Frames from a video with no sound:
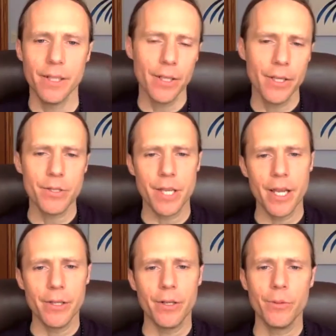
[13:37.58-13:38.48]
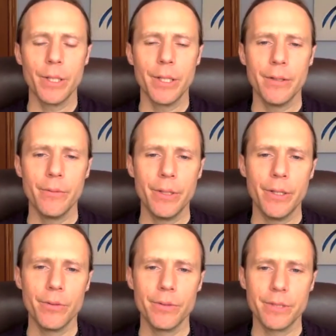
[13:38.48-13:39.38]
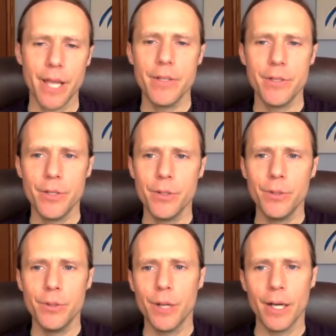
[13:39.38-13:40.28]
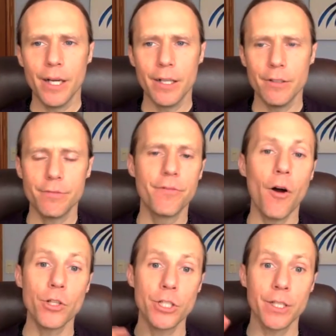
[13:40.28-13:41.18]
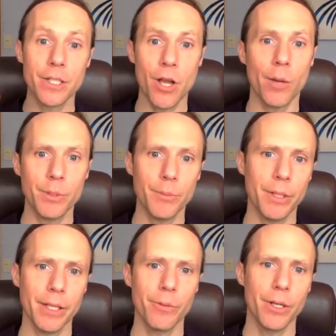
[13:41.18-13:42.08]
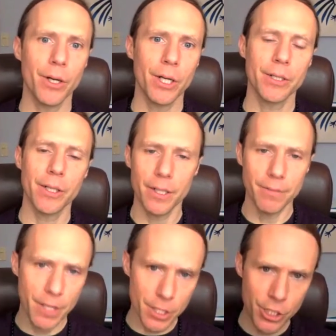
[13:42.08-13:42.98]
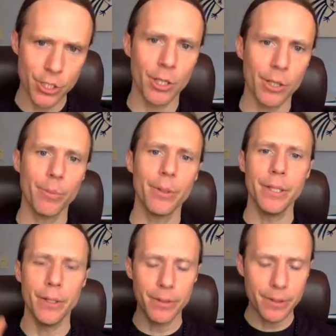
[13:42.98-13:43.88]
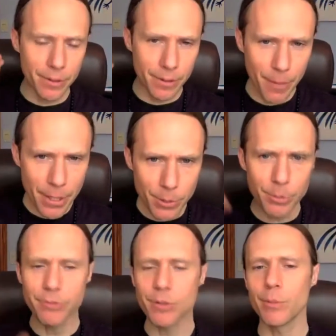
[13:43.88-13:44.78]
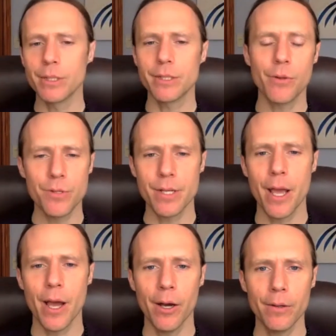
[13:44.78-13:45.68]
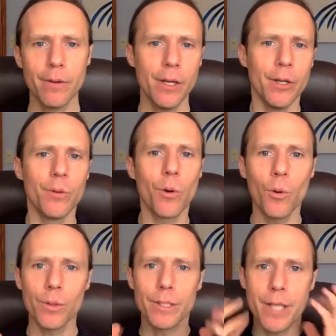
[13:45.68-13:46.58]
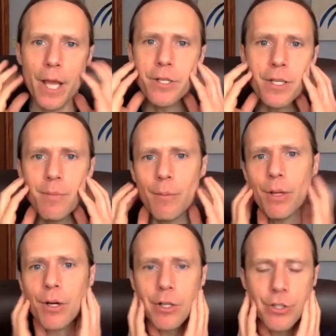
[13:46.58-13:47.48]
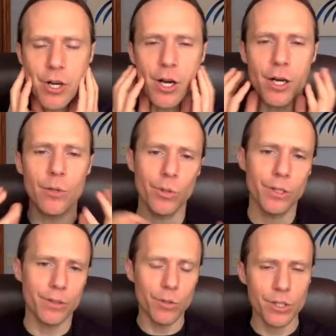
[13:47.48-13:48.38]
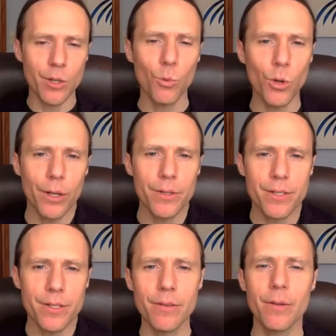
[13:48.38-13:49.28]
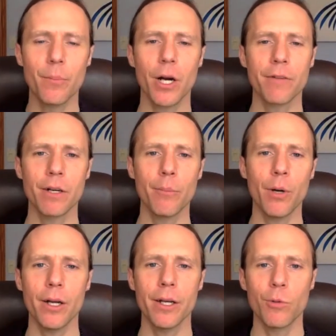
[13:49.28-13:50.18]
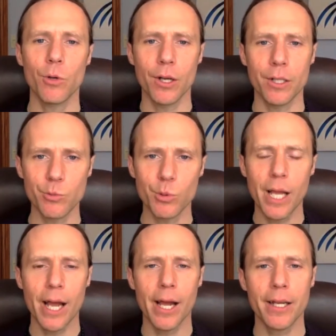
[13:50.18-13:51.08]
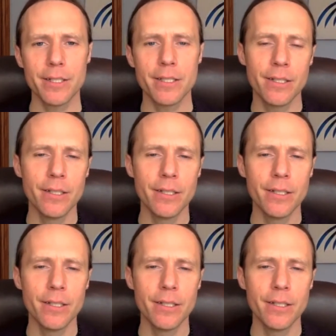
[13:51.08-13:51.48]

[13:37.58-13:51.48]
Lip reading: like you say, you know, we don't tend to function as optimally. We aren't kind of as sharp. You know, the mental performance goes down. We're holding tension maybe in our jaw or somewhere else in part of our body. We're not as relaxed.